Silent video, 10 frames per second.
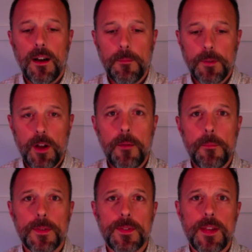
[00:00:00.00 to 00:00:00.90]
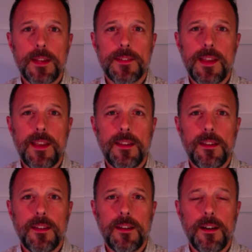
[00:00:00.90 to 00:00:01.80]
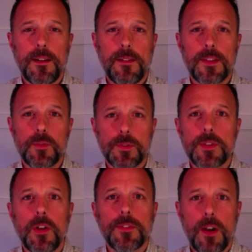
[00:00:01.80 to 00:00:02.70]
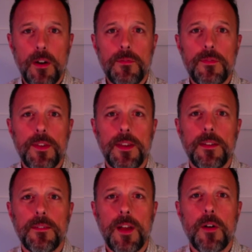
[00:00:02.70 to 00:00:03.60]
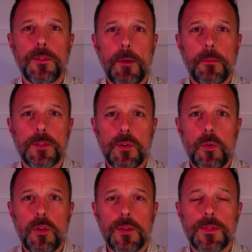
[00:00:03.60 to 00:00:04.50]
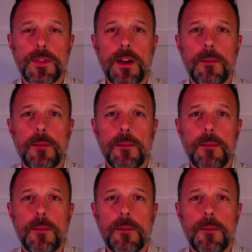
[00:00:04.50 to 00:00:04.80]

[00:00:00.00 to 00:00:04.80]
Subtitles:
come as a result of the health department's orders.